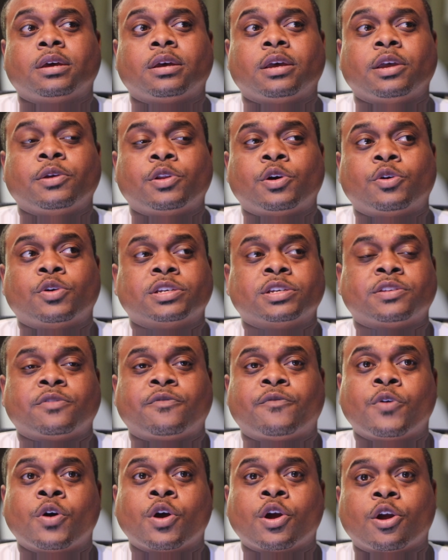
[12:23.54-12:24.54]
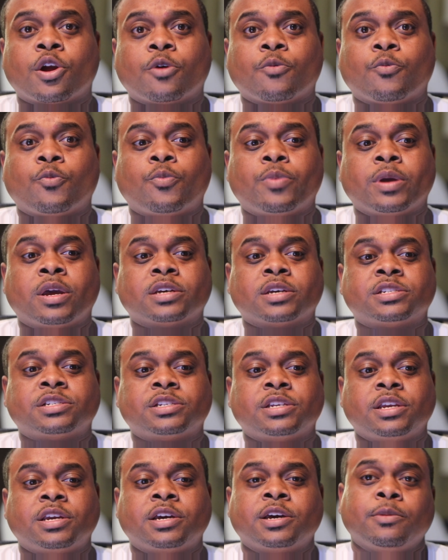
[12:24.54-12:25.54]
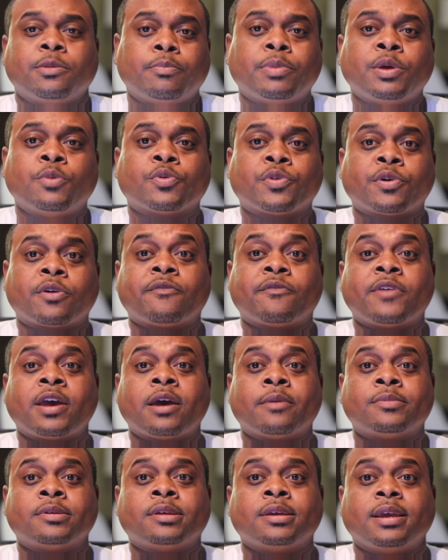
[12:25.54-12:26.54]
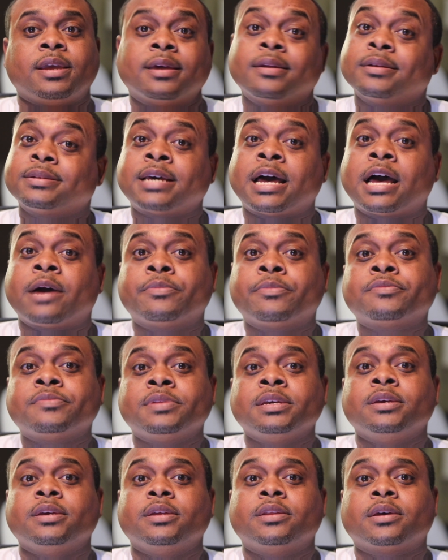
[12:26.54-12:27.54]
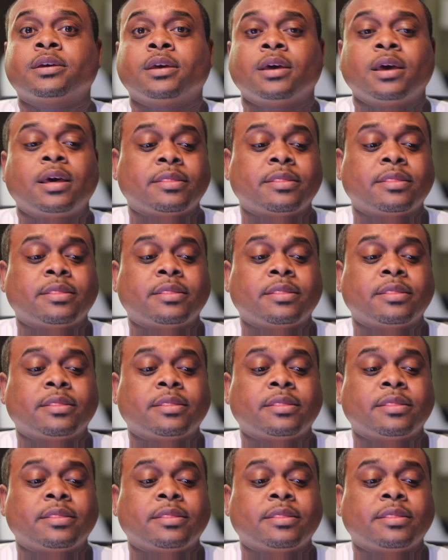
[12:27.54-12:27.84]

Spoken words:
Is it for her because she couldn't be with her family in a time of need?